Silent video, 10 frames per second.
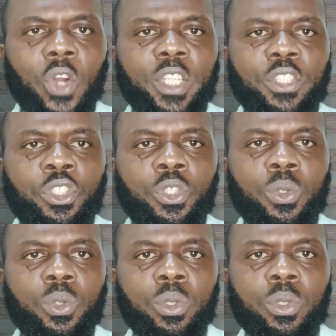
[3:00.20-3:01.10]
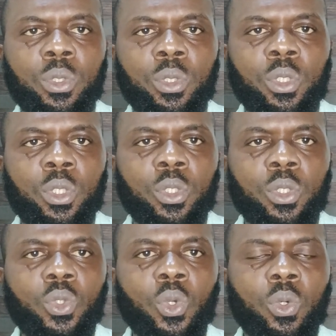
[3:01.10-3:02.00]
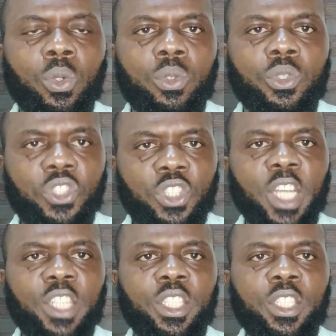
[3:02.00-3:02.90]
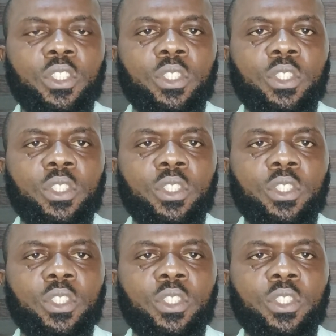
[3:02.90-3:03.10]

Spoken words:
by God because of the pressure to belong.